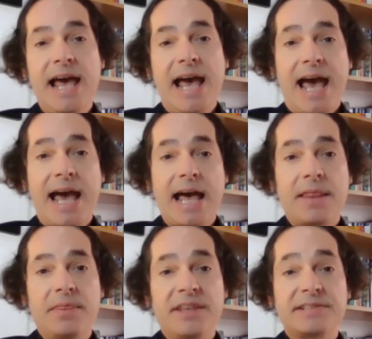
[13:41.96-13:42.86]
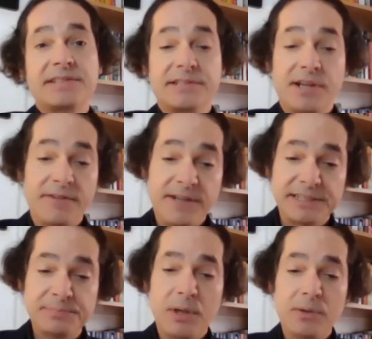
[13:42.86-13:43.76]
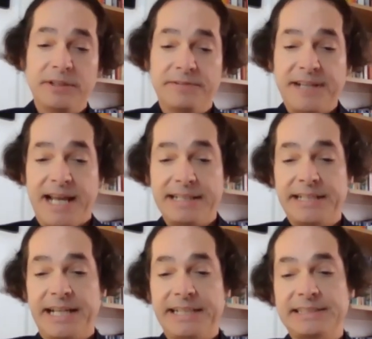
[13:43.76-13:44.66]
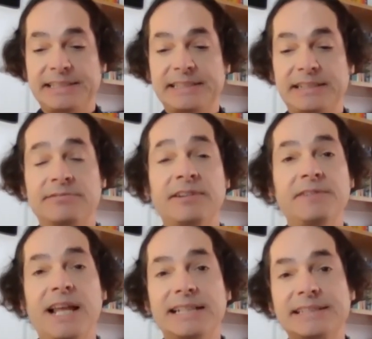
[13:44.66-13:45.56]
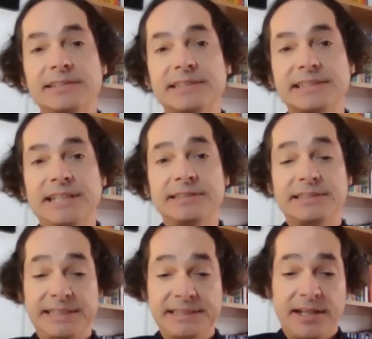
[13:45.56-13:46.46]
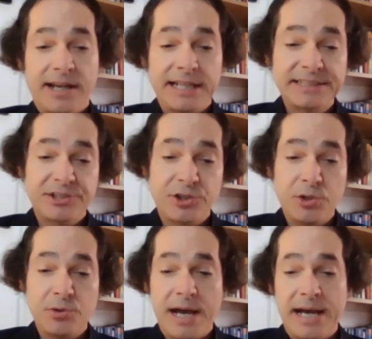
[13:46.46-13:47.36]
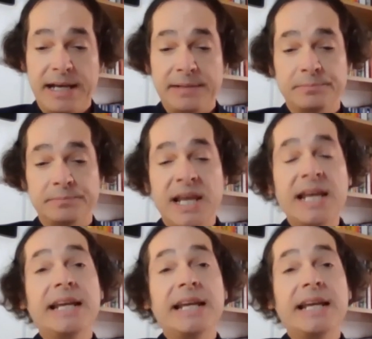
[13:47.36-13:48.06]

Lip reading: And this diverse pool of candidates reflects Kazakhstan's desire to